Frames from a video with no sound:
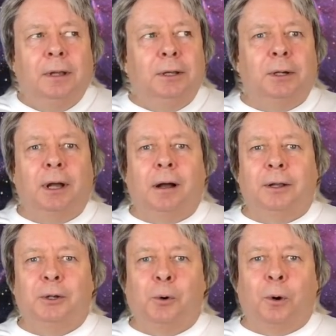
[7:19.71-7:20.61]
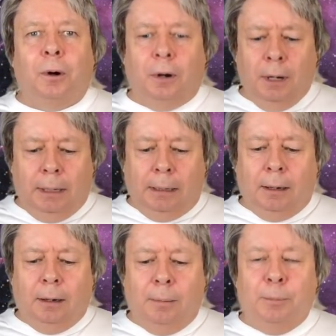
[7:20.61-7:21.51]
you got your
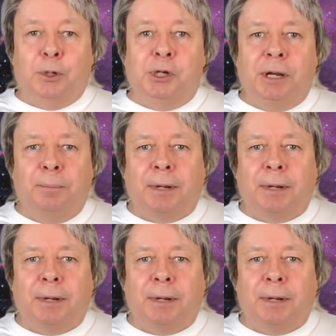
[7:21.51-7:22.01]
Jim